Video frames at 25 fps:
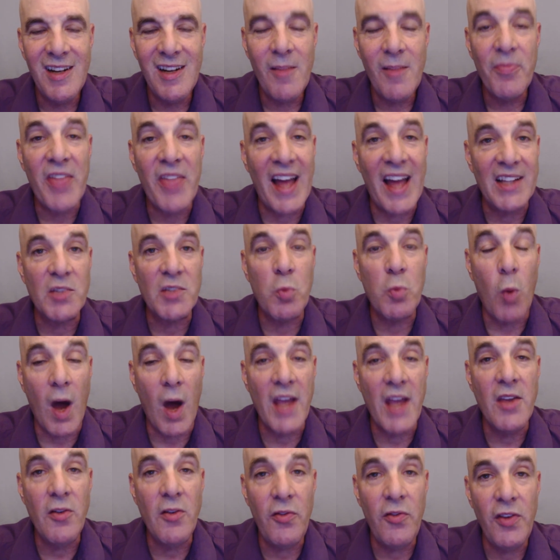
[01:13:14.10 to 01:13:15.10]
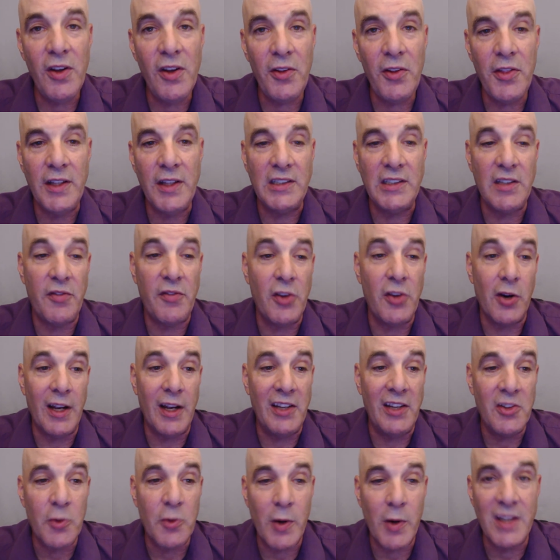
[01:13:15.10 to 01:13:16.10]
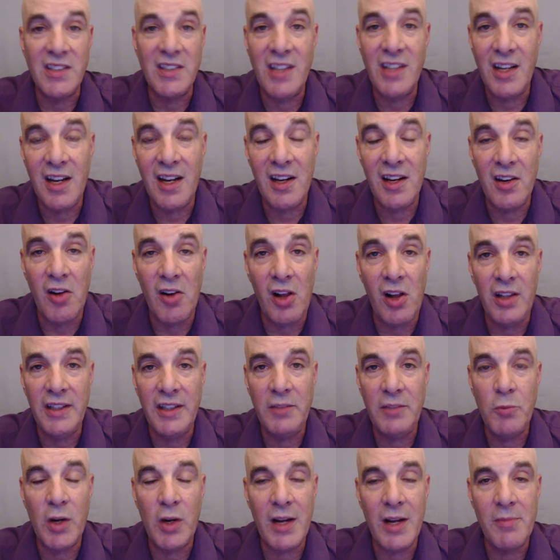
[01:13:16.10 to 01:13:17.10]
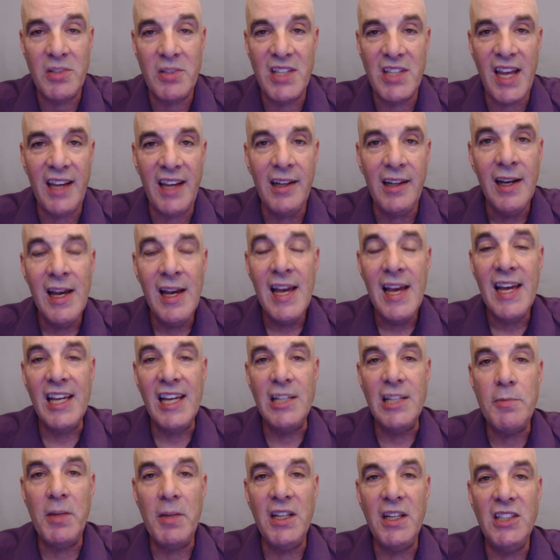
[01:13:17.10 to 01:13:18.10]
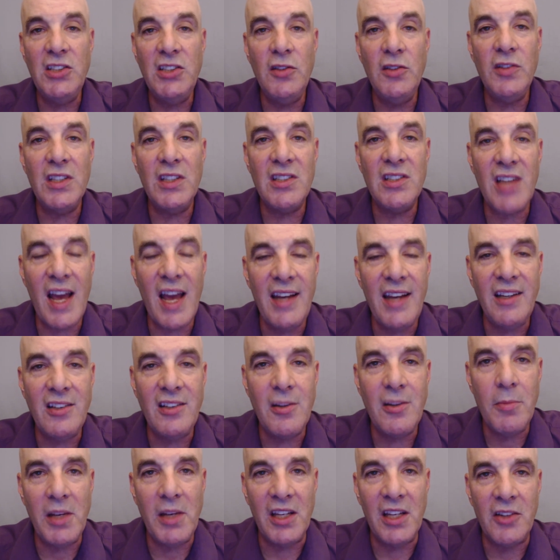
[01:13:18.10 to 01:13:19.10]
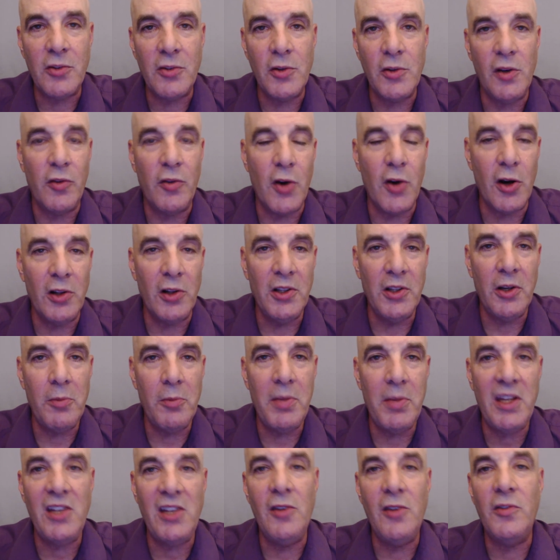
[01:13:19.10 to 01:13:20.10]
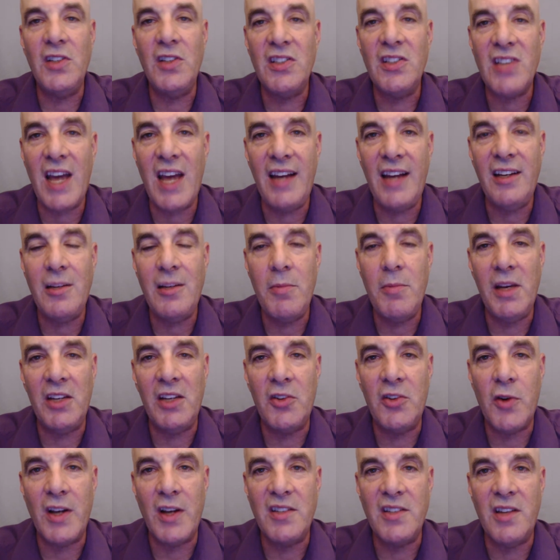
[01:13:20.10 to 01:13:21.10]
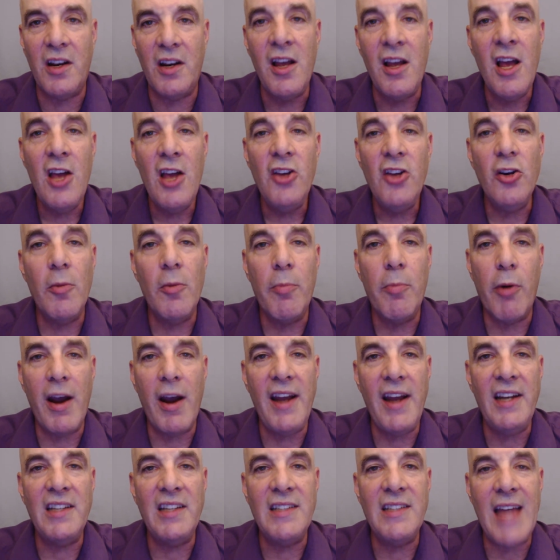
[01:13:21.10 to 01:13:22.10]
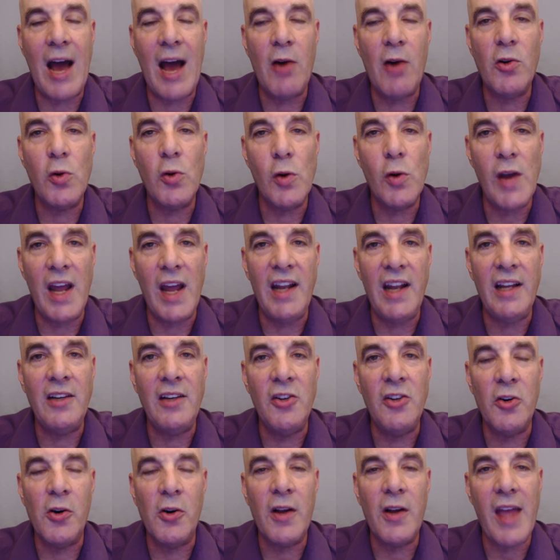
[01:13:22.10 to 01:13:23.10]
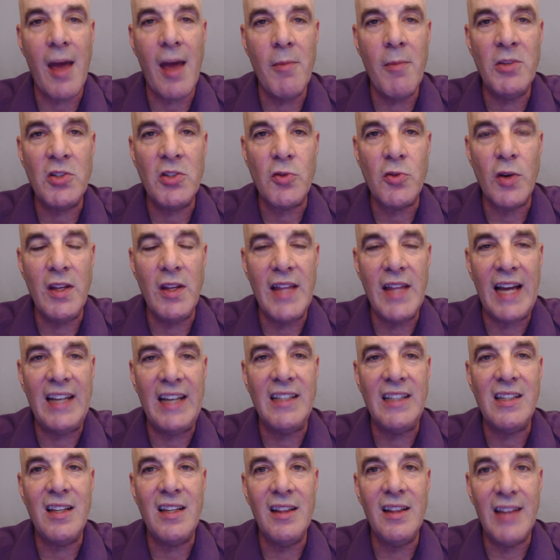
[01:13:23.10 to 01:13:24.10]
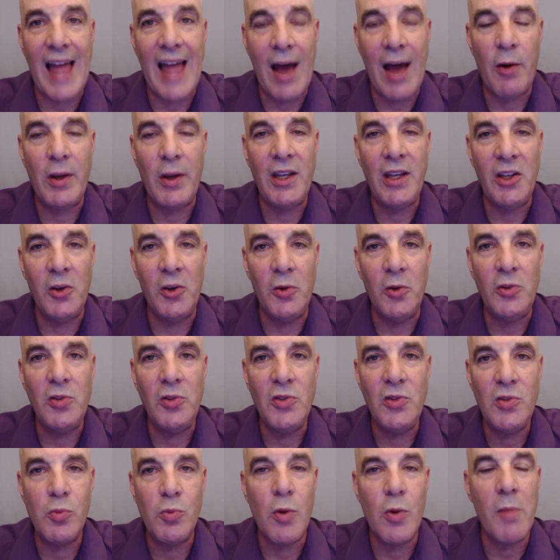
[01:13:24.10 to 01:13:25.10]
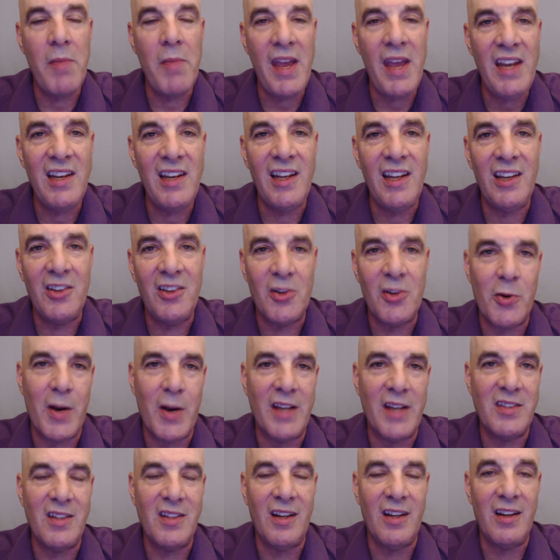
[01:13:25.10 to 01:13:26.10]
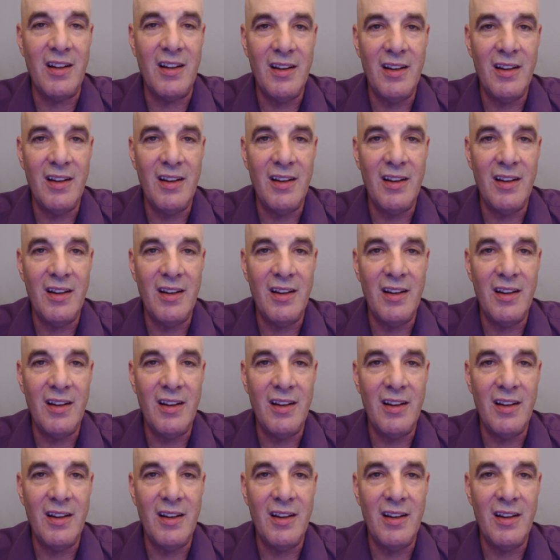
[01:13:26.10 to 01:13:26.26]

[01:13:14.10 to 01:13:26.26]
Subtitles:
That's why you feel things. If you're interested at all in what I'm saying, it's because you've decided to be interested. You've heard a little bit, you've decided to be interested. Your brain is now creating neurochemistry that is allowing you to remain interested.